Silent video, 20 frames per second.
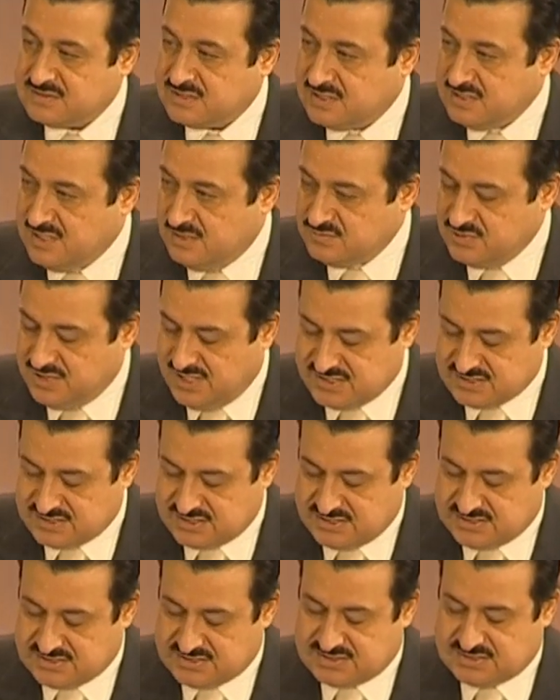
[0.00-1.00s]
King
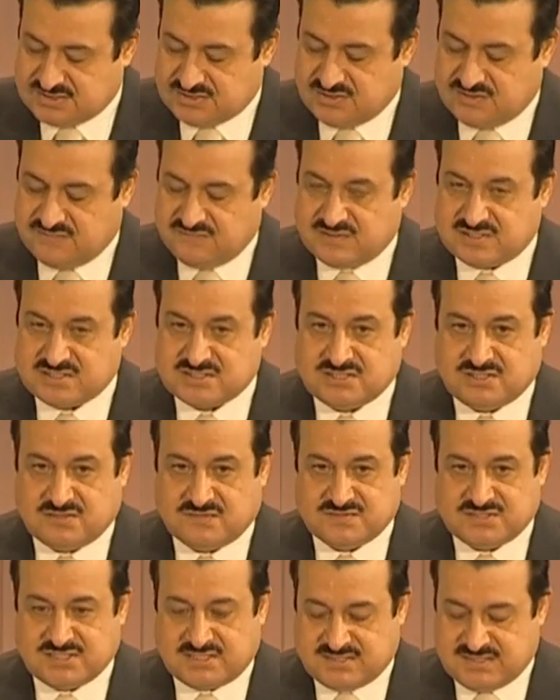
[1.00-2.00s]
Abdulaziz University
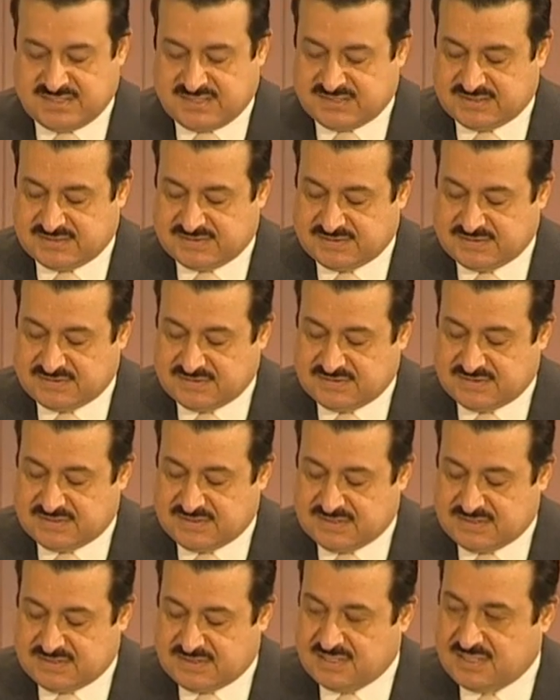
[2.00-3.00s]
of Jeddah,
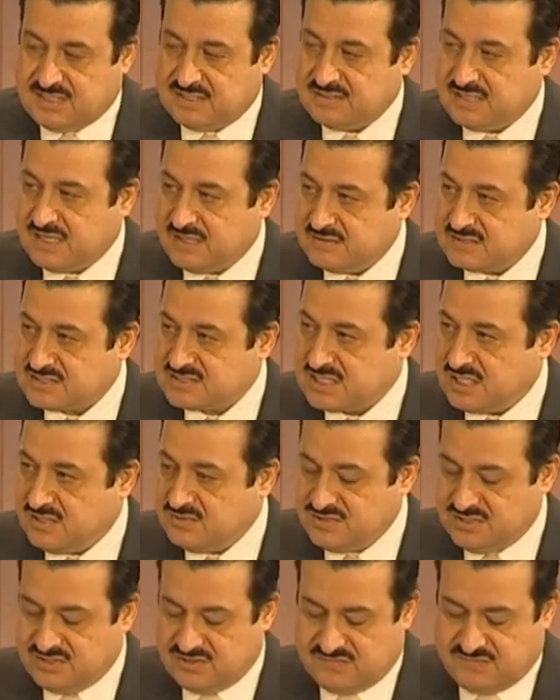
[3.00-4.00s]
and other
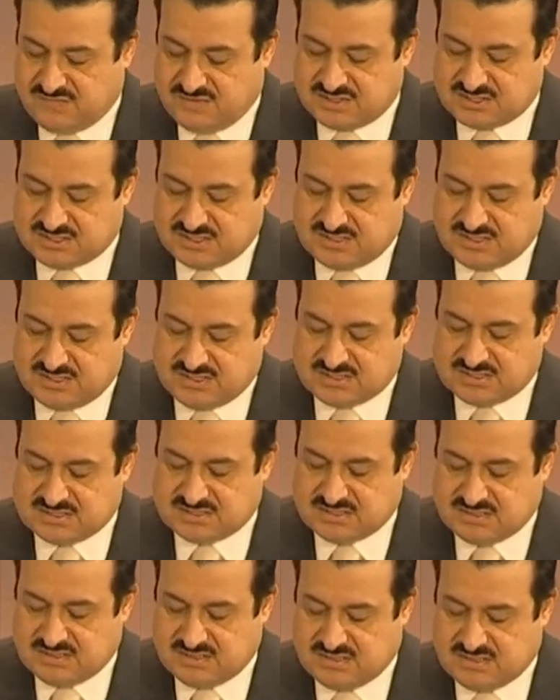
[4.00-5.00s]
Saudi
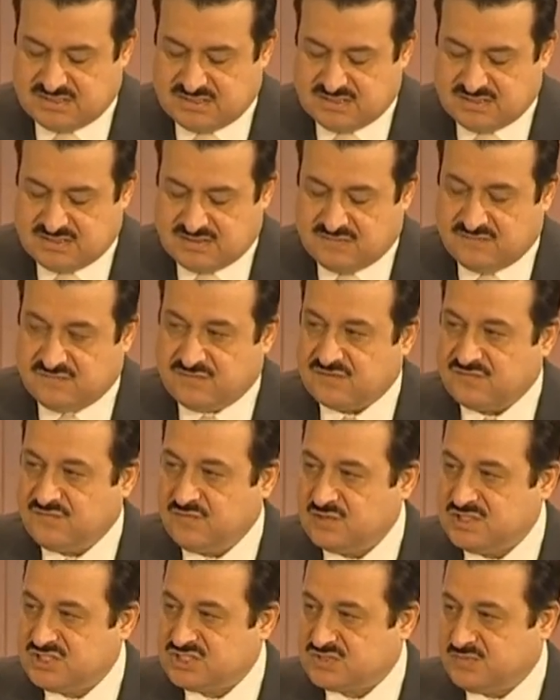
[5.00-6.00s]
universities for
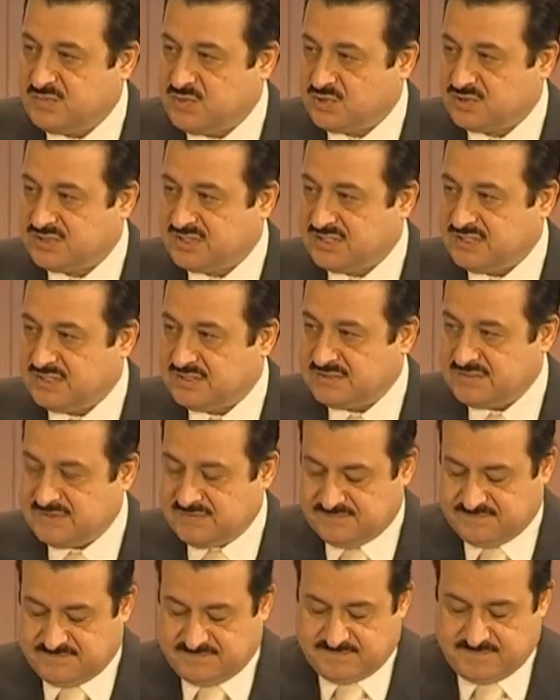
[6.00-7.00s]
fully supporting it.
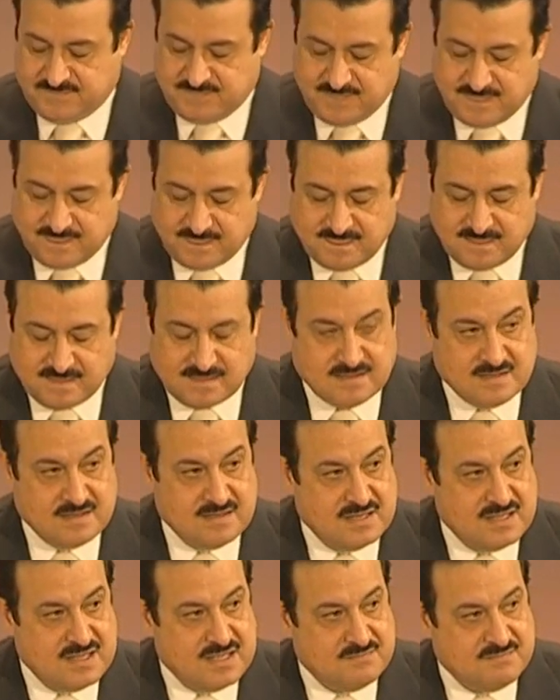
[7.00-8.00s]

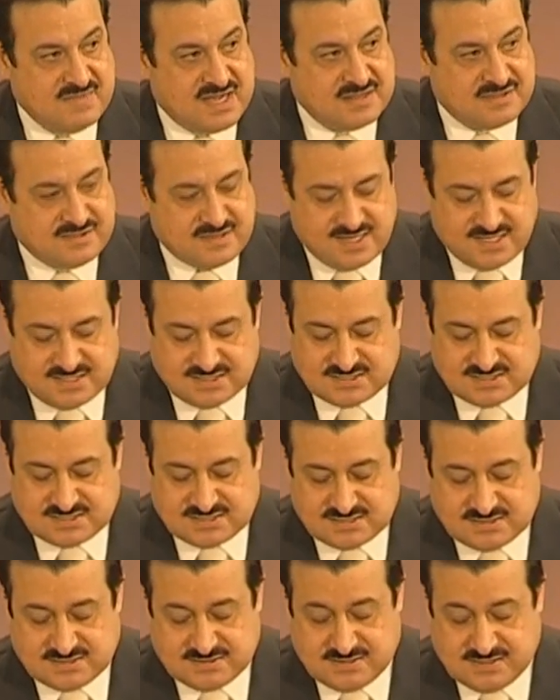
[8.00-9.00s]
My
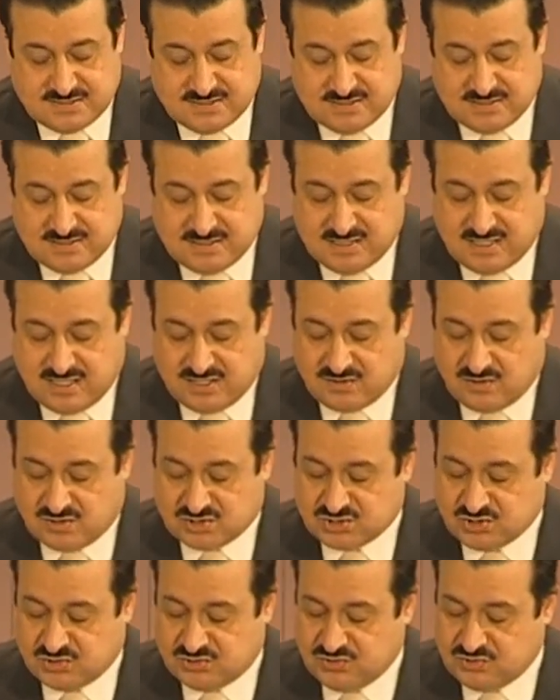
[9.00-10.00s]
thanks are
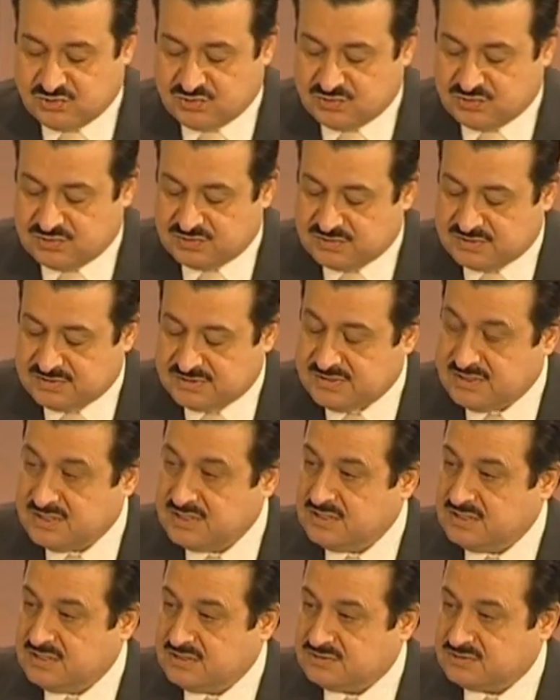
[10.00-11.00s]
also due
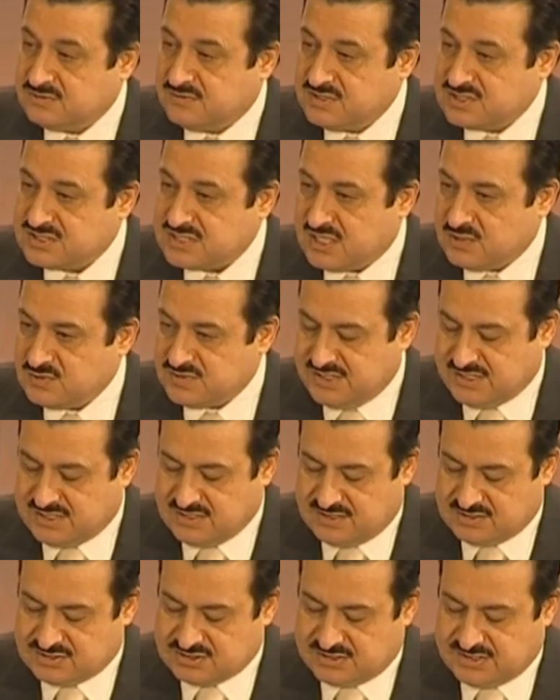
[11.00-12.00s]
to the Saudi
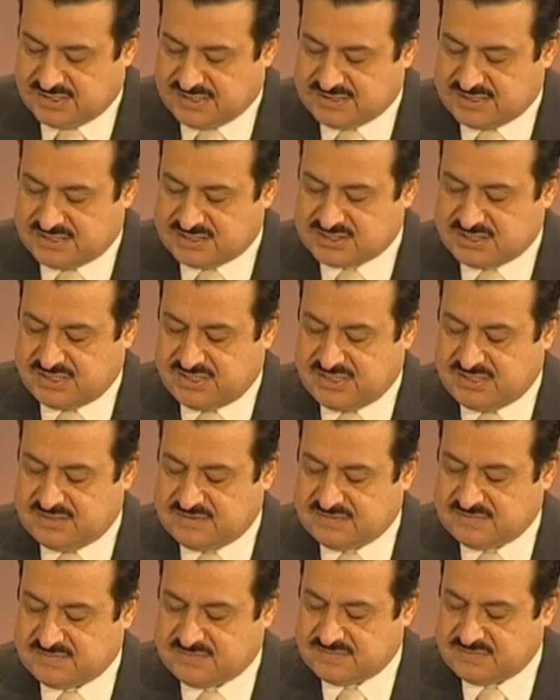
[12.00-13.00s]
Cultural
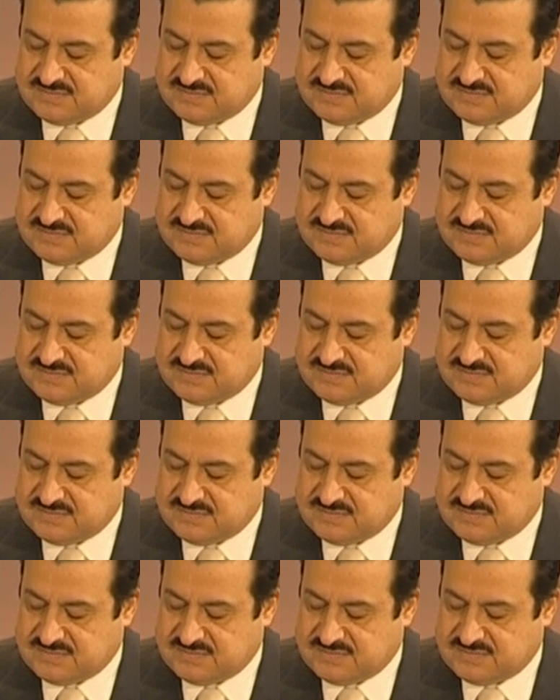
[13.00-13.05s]
Attaché,